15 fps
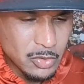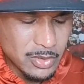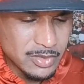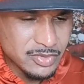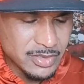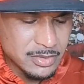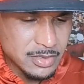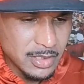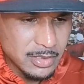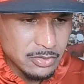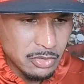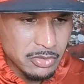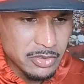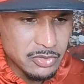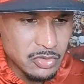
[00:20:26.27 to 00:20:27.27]

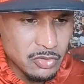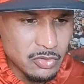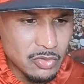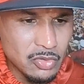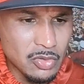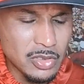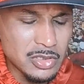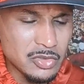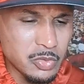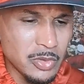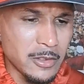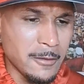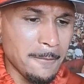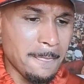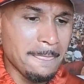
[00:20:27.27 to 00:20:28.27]
USCJ32 on
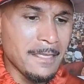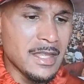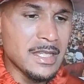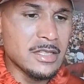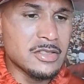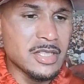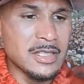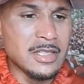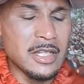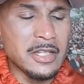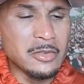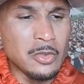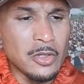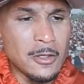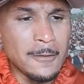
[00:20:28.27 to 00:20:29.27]
Twitter. Until
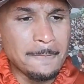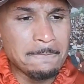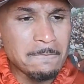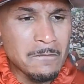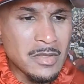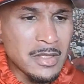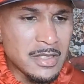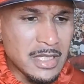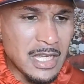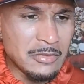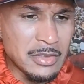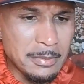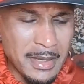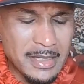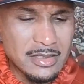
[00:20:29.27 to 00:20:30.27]
later on,
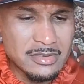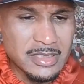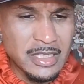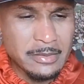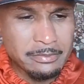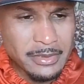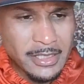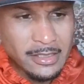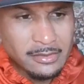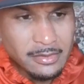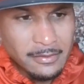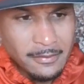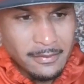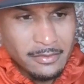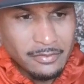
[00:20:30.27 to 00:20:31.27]
everybody stay
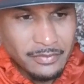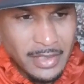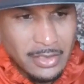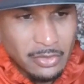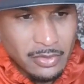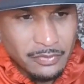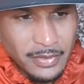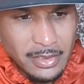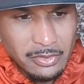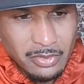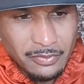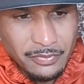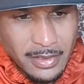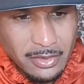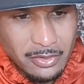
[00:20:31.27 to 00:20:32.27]
blessed. Fight on, fight
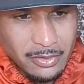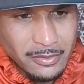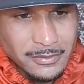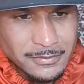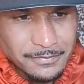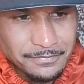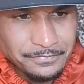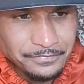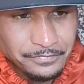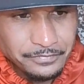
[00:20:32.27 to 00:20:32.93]
on, fight on.